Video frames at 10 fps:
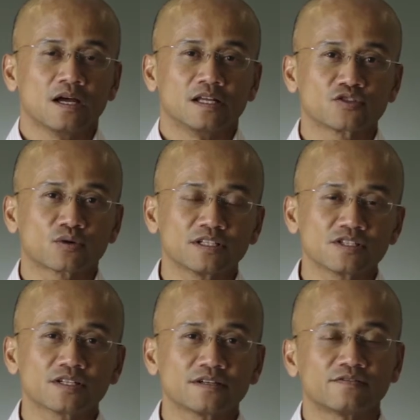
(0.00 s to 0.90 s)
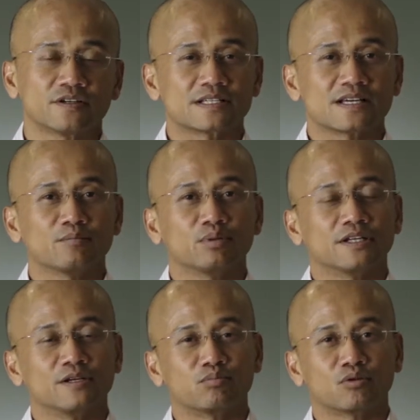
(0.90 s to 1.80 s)
And so consider, for example,
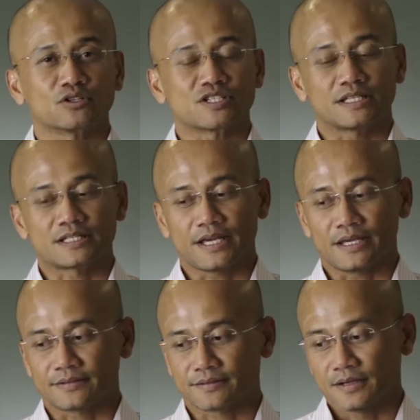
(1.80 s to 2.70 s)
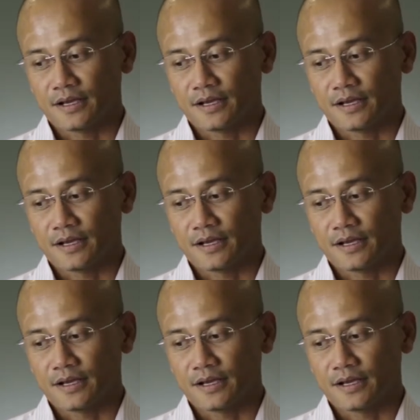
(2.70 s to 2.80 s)
an approach that takes